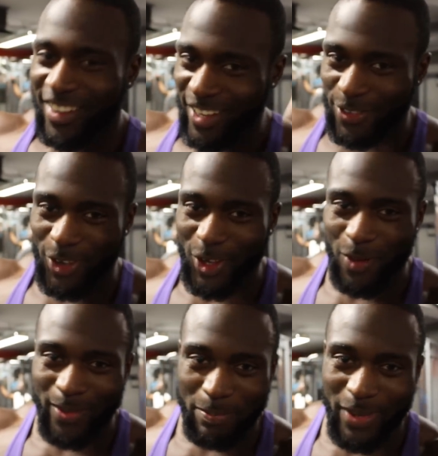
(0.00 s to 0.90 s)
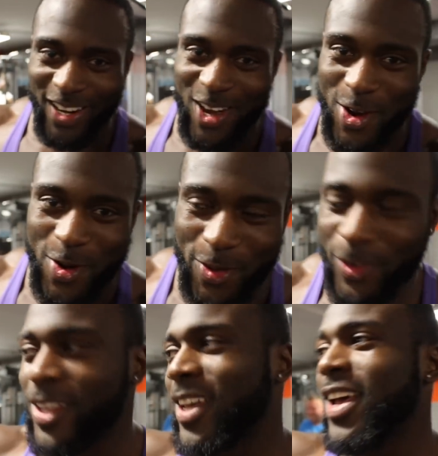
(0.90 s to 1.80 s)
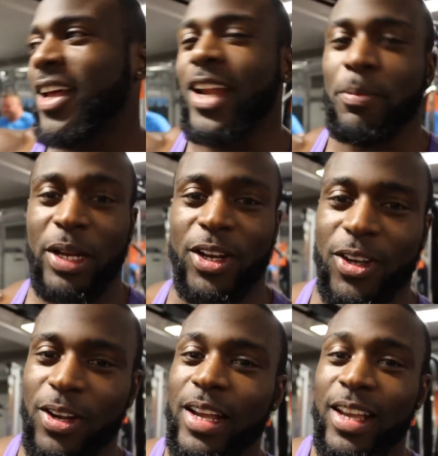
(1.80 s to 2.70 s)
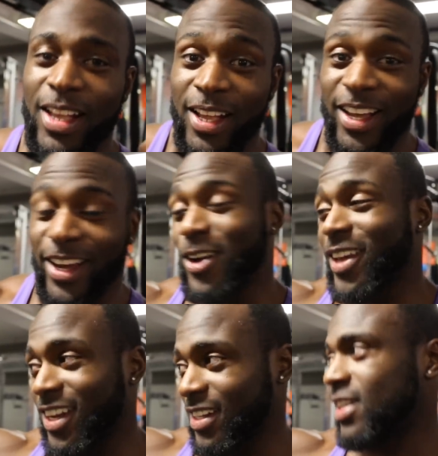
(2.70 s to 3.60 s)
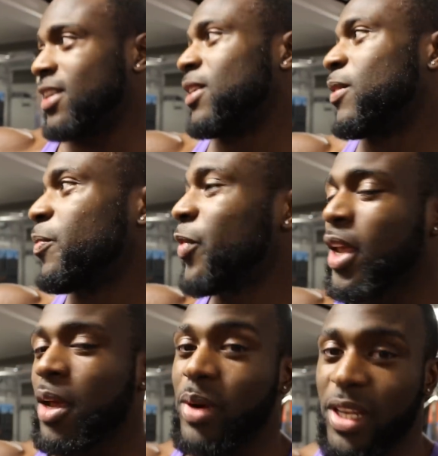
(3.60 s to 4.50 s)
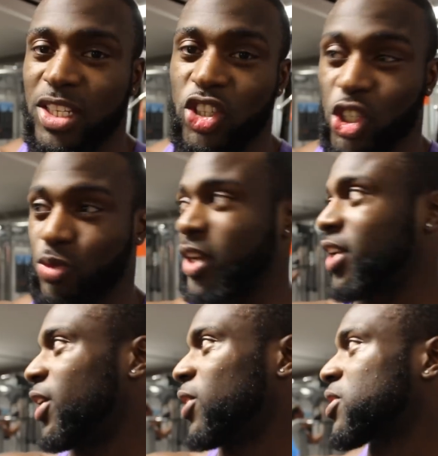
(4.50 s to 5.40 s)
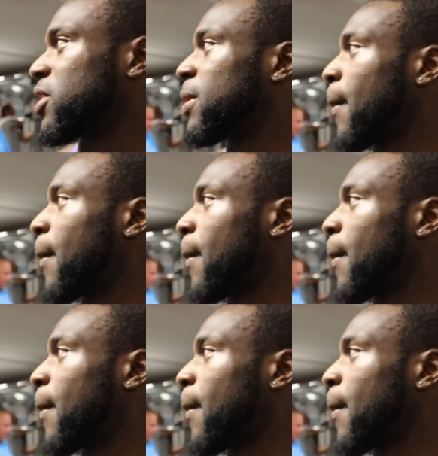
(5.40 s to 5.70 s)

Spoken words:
leave your comment below, let me know, and I'll get it done. But this is just rear delts,